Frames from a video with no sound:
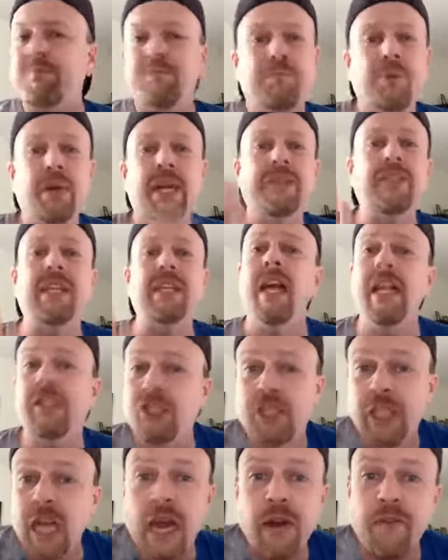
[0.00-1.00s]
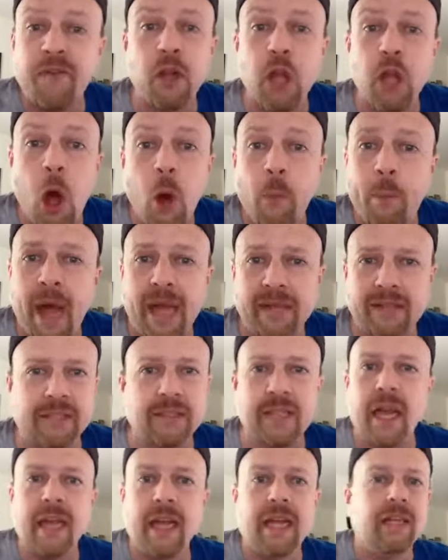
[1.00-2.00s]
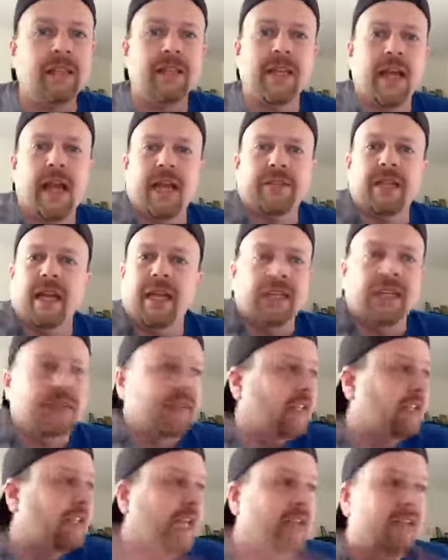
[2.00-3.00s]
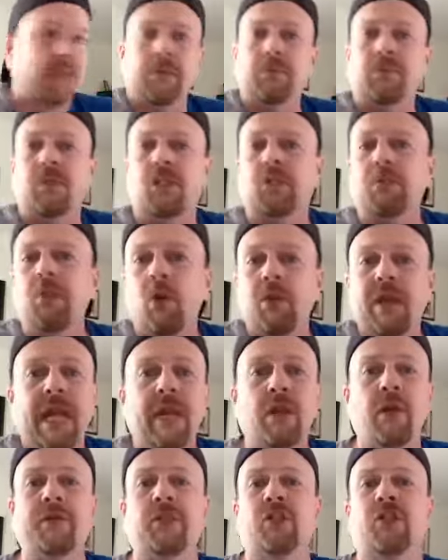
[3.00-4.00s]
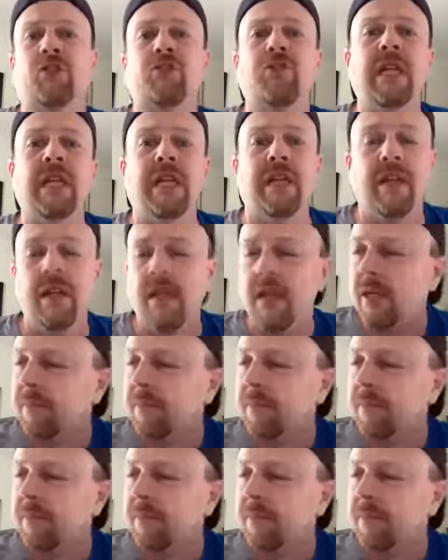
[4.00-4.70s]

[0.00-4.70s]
But it's Jennifer Lopez. It's not like he's like dating some schmo lady off the street.